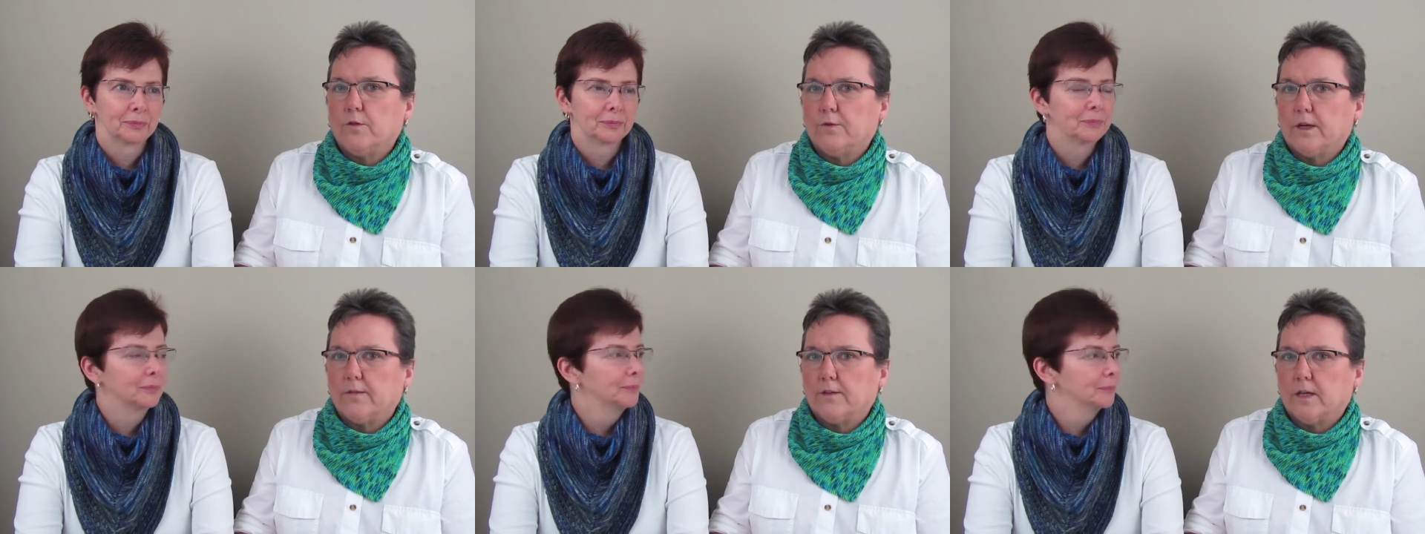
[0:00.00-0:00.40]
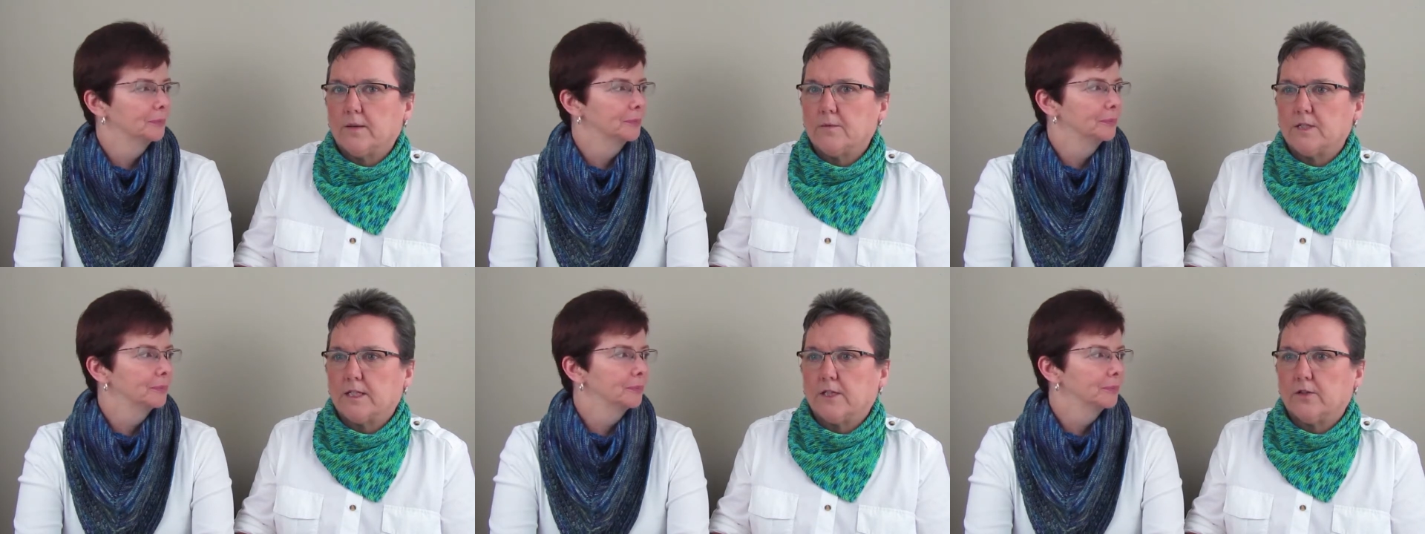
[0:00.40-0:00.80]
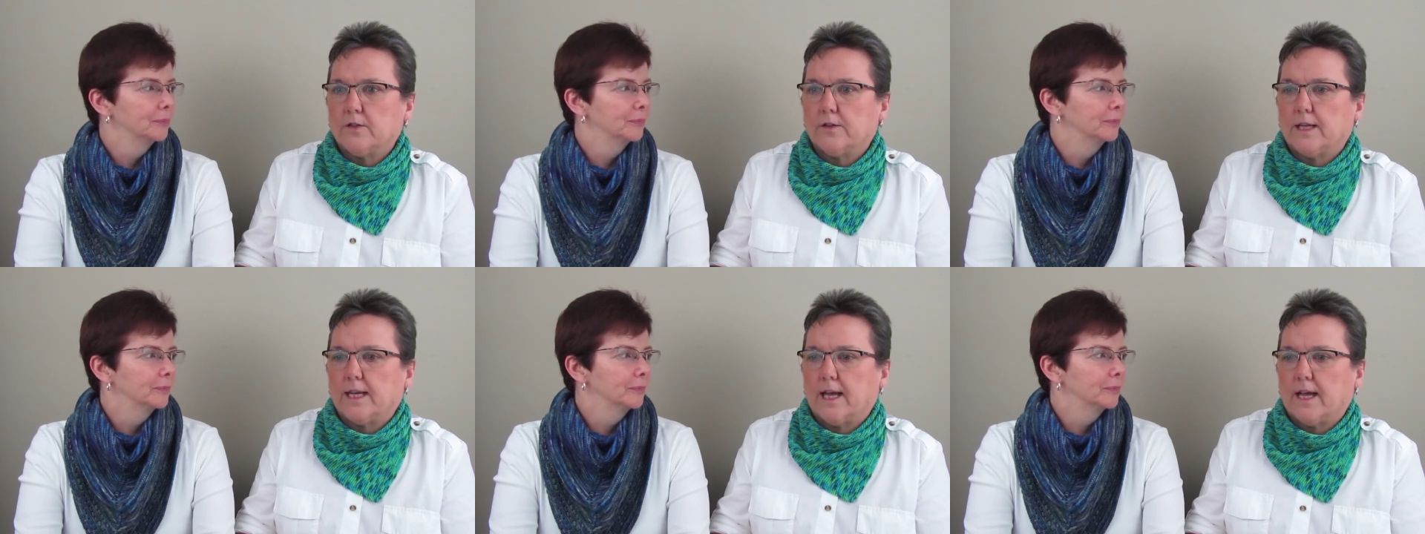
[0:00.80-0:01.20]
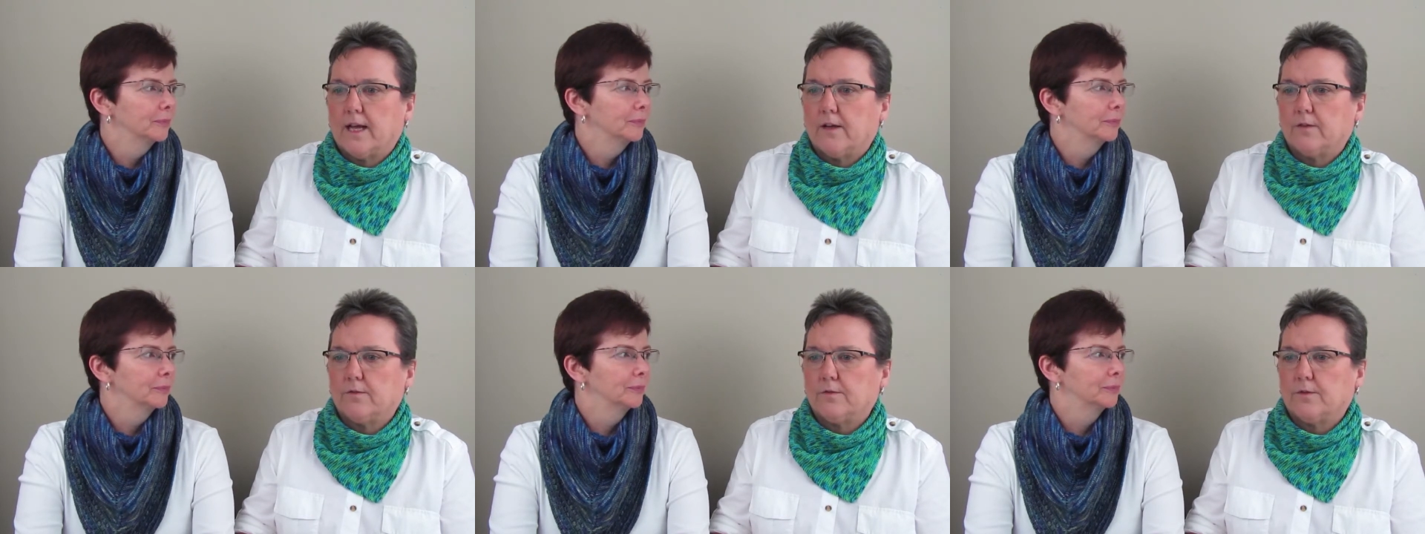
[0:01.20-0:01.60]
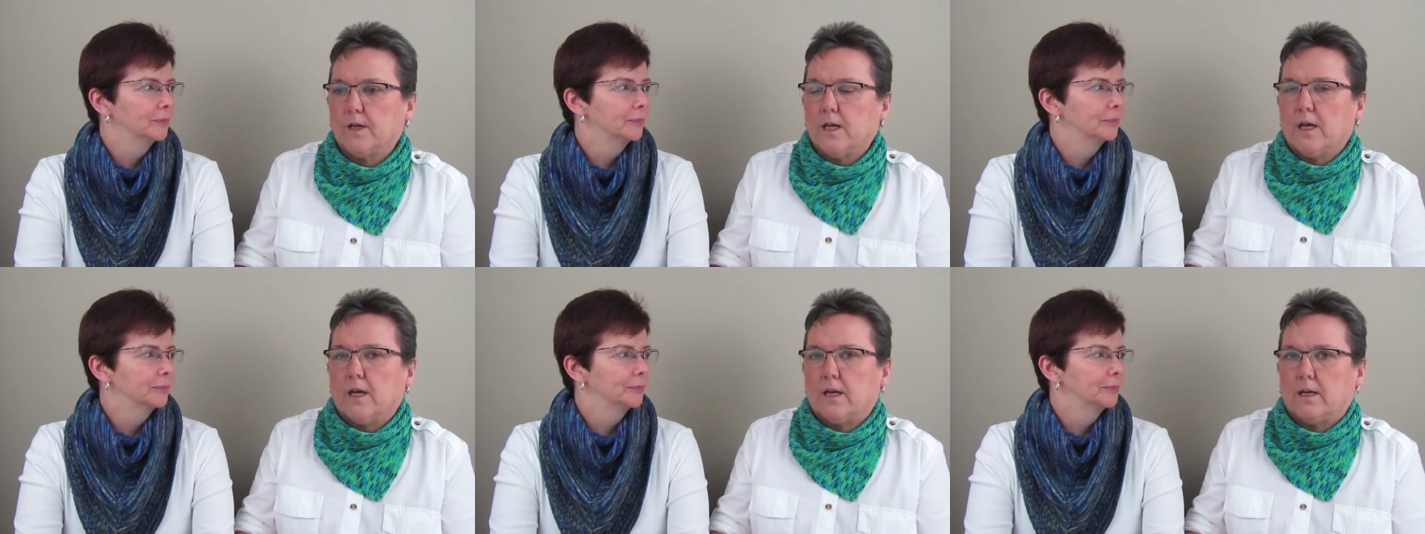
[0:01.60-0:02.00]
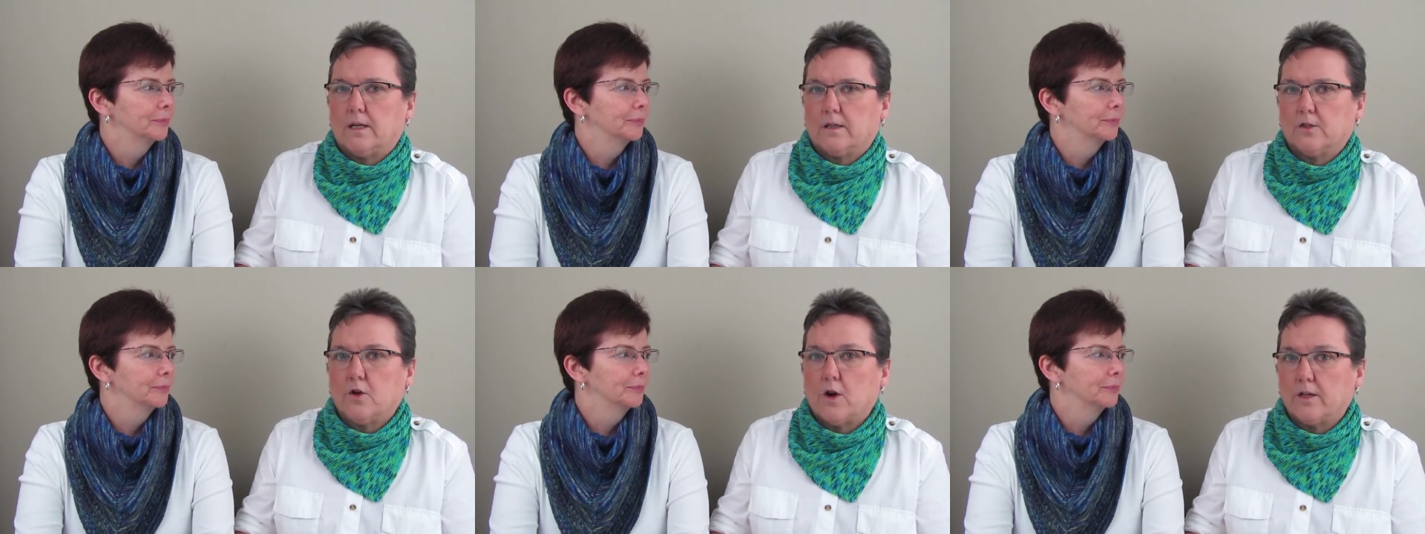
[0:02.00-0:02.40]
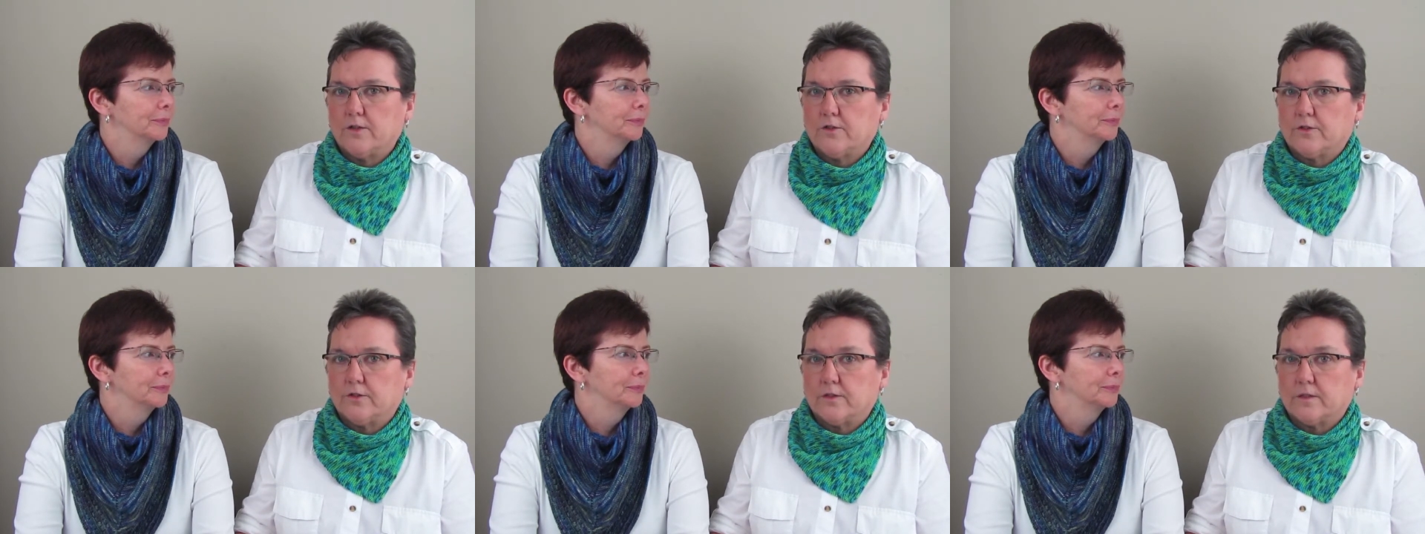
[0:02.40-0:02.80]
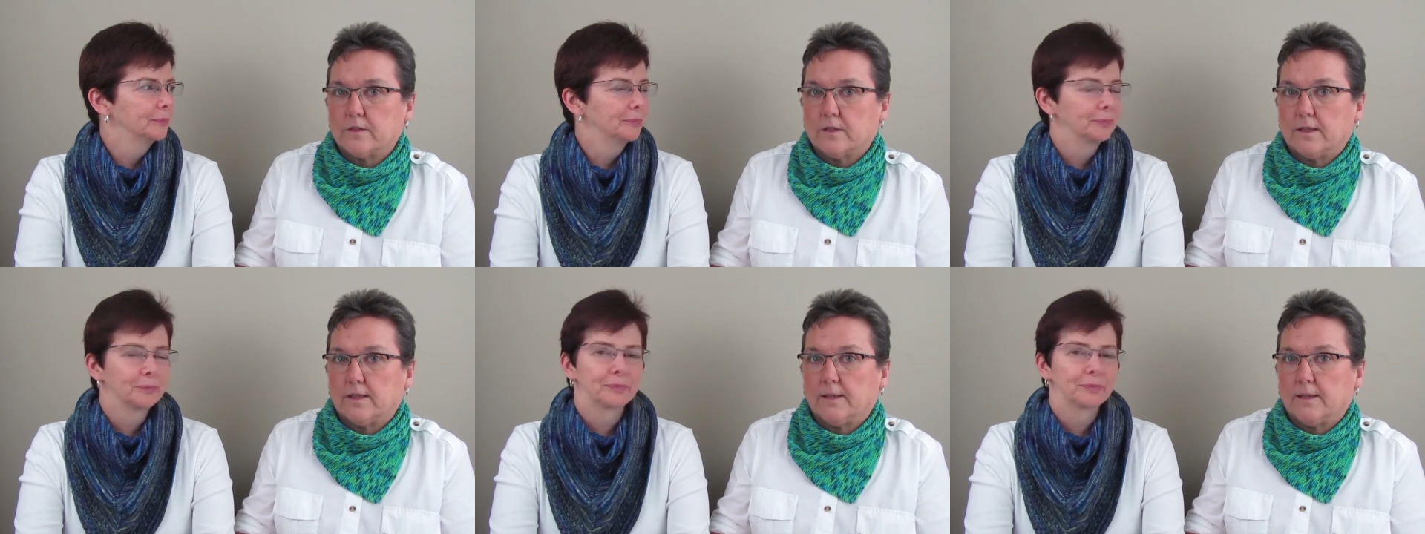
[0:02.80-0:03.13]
Speaker 1: four or five times a year they have uh, concerts.